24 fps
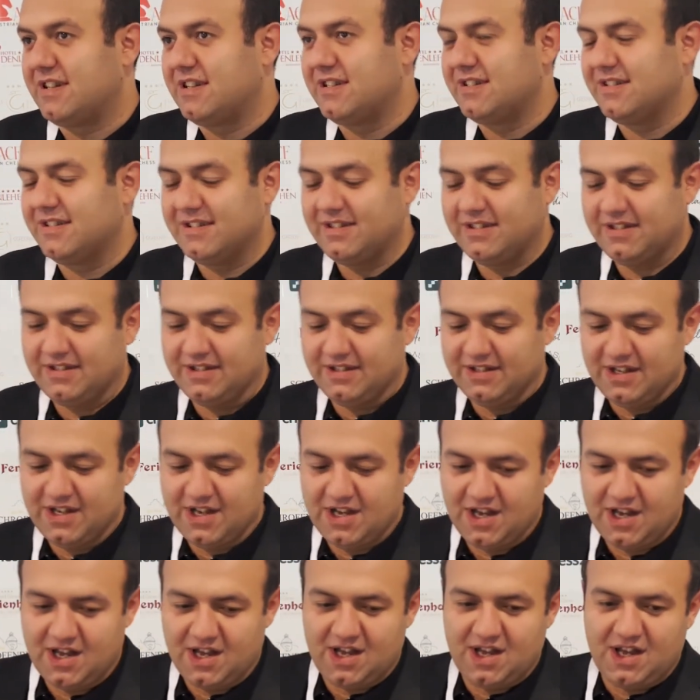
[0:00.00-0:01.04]
and
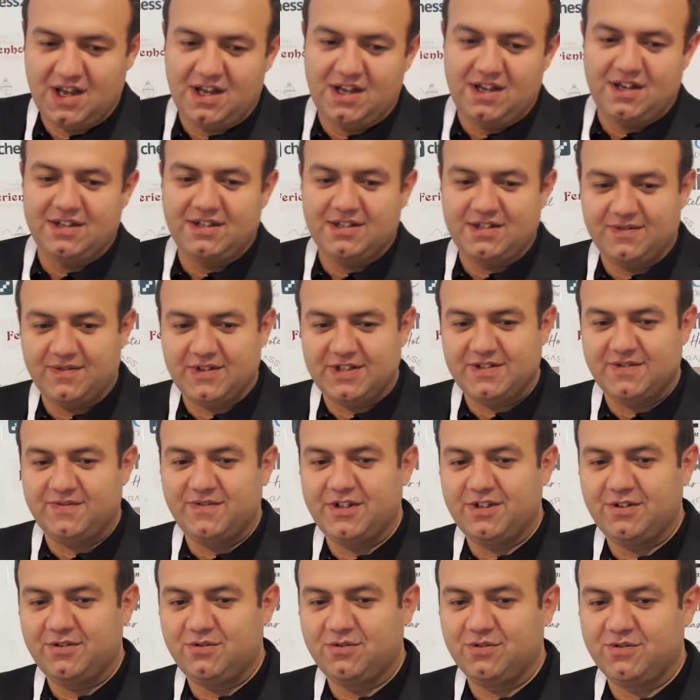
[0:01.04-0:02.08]
it was
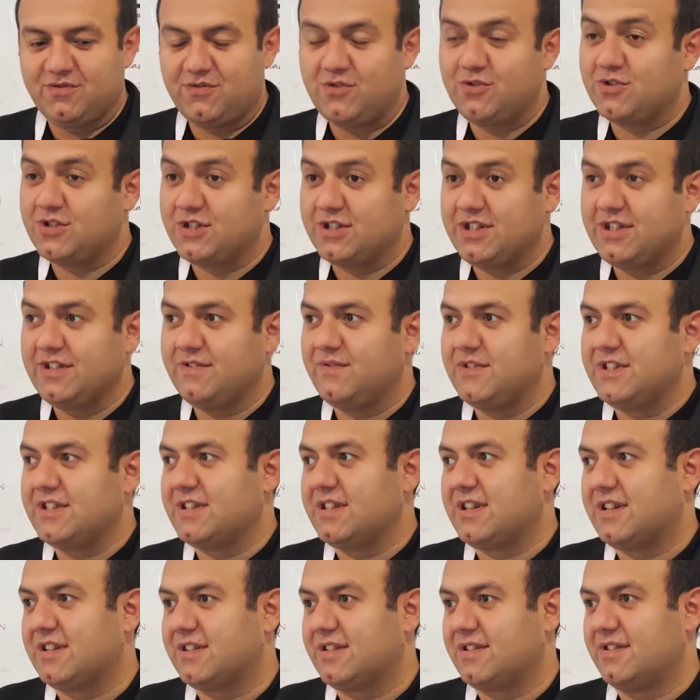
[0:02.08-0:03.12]
very good first year. We
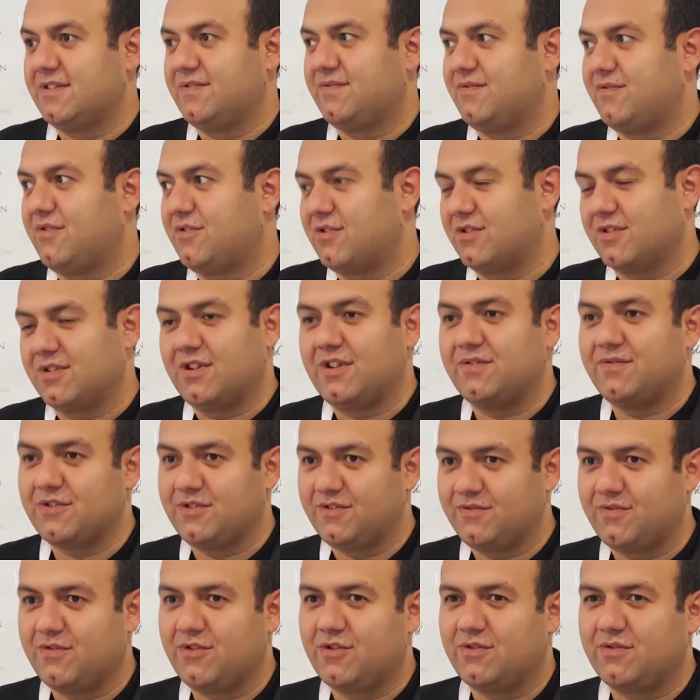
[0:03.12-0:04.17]
start fourth after
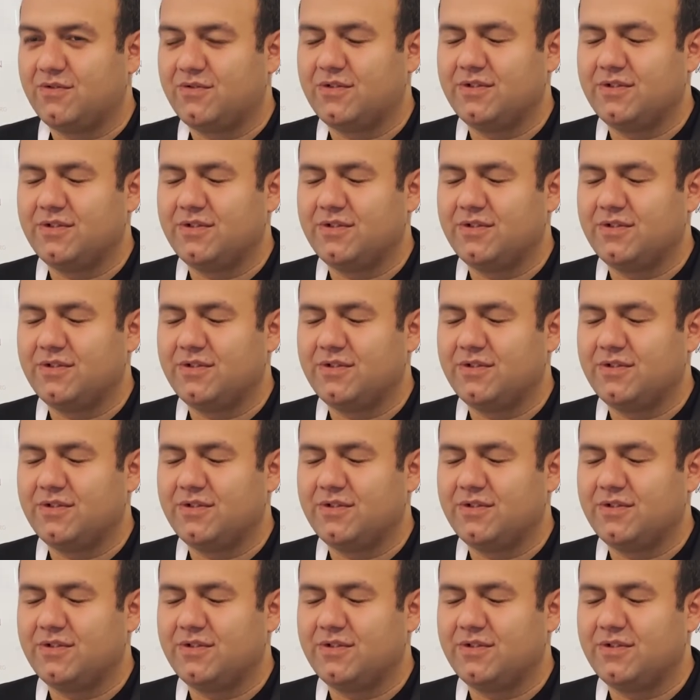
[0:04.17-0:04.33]
four.